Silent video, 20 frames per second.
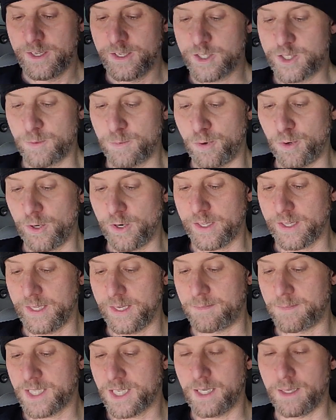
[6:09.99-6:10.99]
supporting
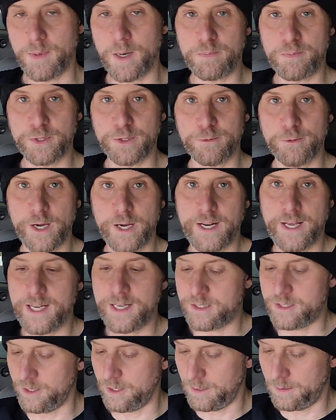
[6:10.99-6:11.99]
them to come up with the right
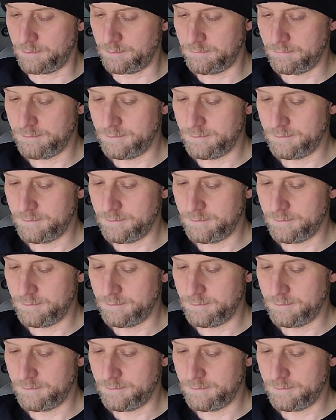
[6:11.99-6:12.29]
answer.